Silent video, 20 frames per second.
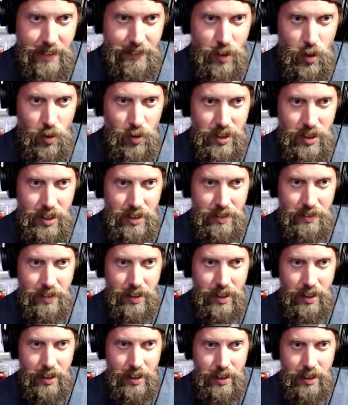If you
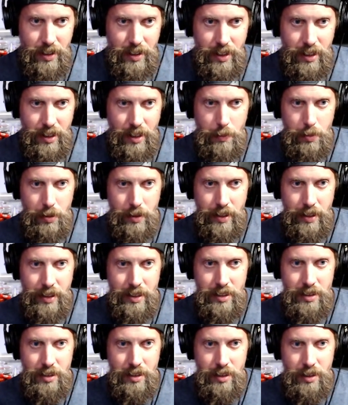live in a
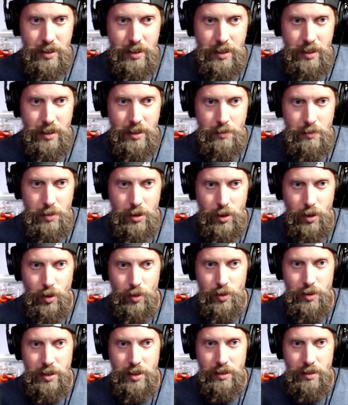place
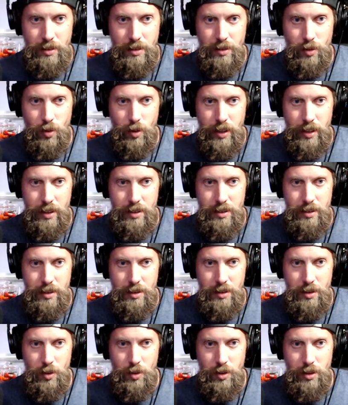prone to
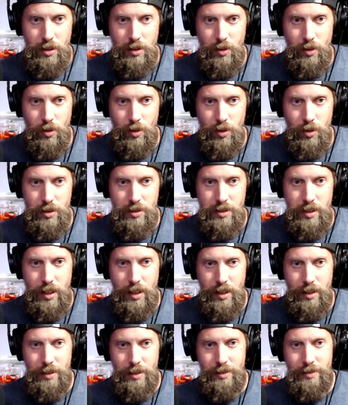earthquakes. Do it
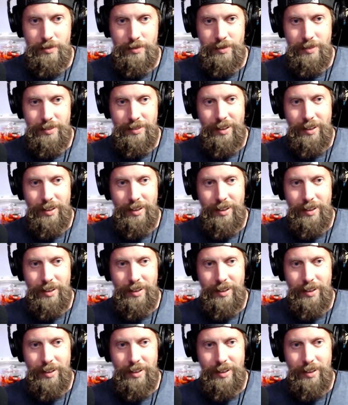horizontal.